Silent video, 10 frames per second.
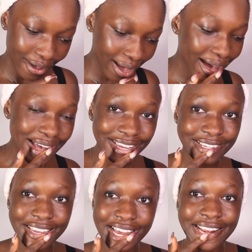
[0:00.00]

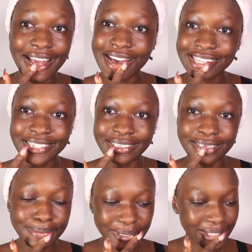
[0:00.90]
Ashy and ashy
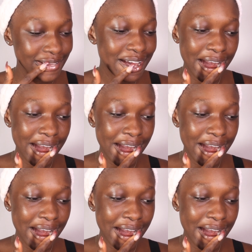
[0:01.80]
lips.